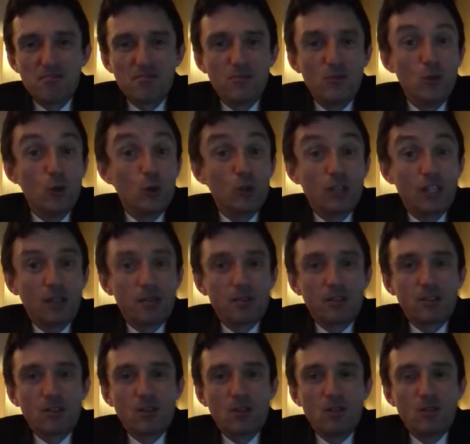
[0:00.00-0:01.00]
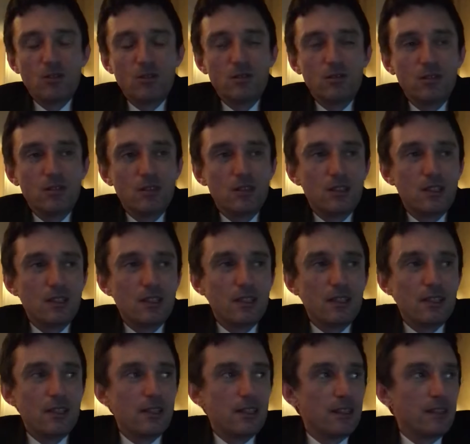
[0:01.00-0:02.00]
no time at all.
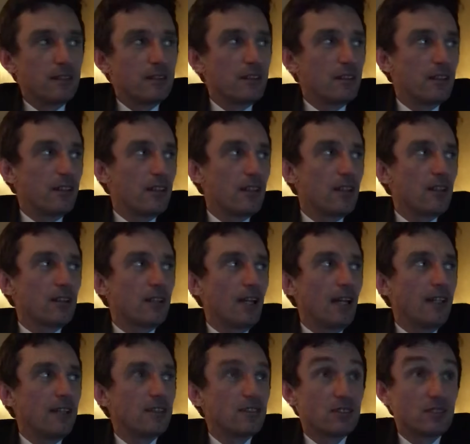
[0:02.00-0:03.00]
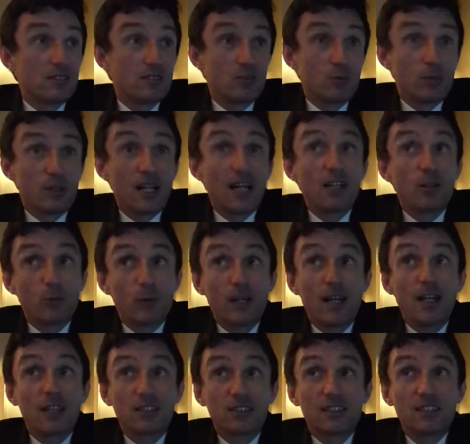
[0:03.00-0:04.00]
And uh, there are guests. We a- we
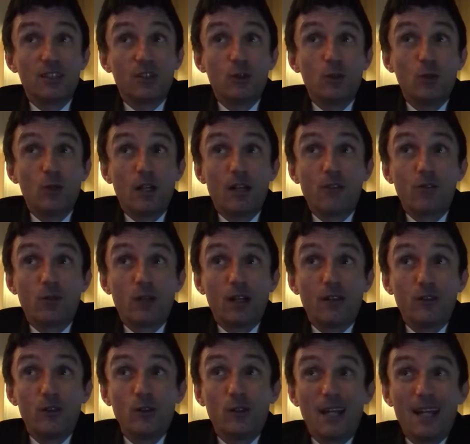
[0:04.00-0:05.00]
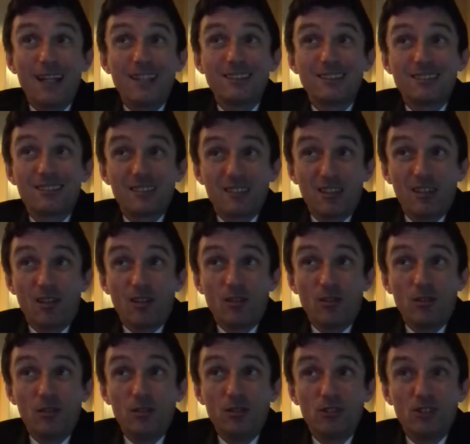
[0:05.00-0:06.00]
actually do have quite a few guests now.
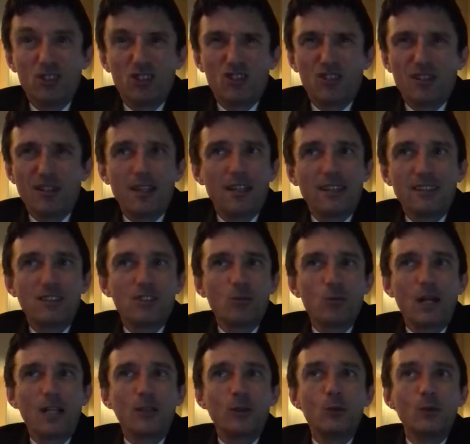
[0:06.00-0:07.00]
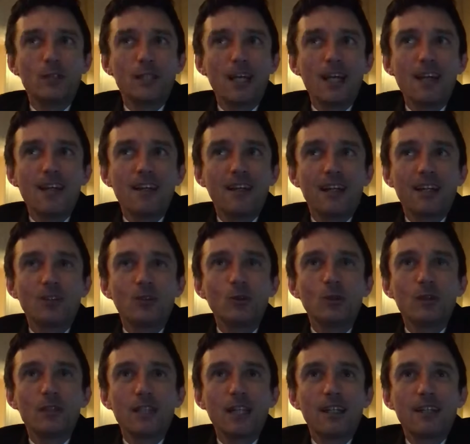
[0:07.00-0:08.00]
This is what I don't get. I
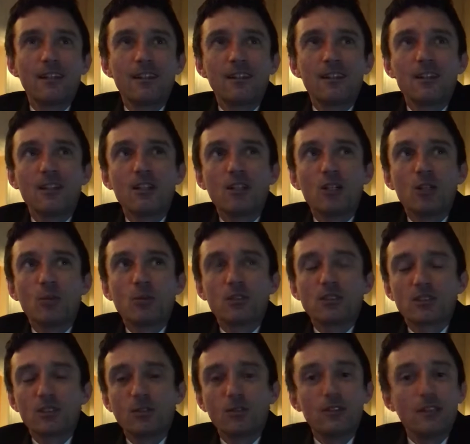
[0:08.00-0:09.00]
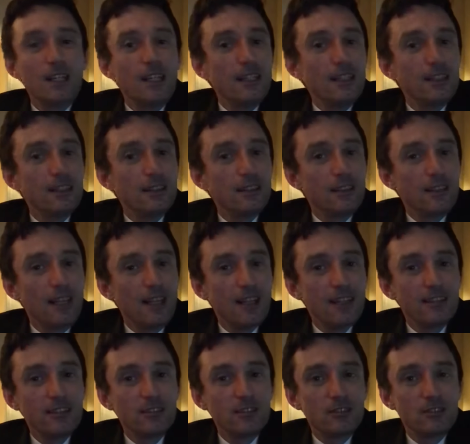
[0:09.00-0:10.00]
don't get it. We're still taking in
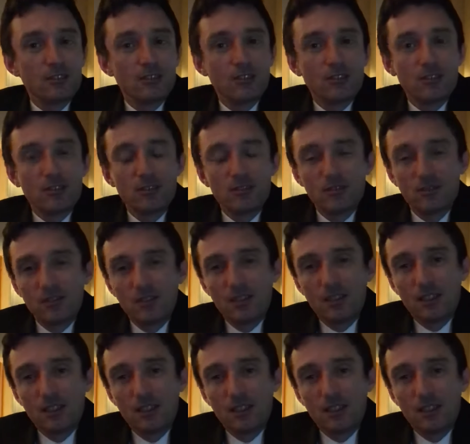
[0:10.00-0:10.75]
guests, you know,